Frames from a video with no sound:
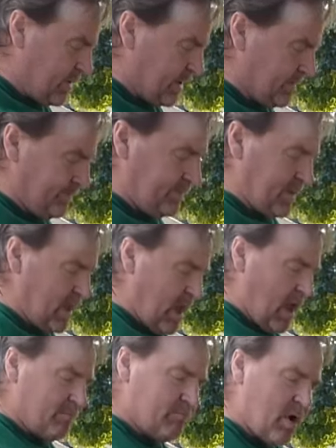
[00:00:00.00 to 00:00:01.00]
but
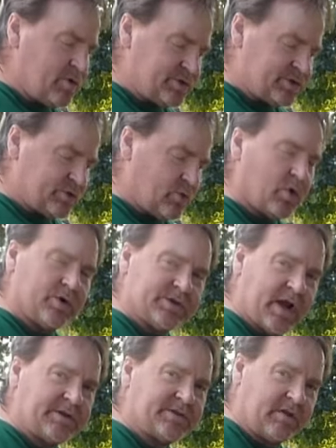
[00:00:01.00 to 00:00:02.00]
most stores
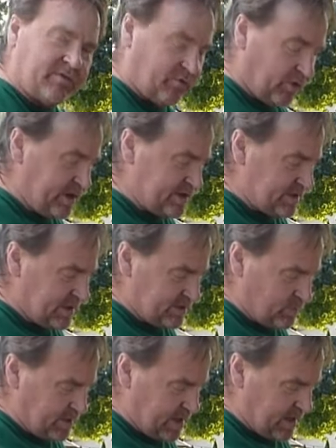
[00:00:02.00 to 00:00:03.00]
actually freeze
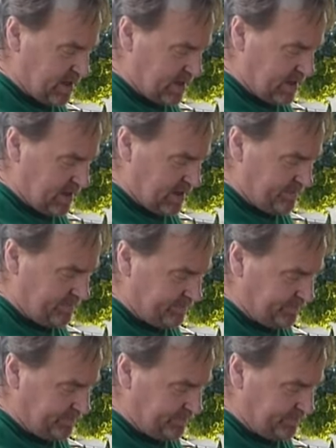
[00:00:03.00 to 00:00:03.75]
this when they get it in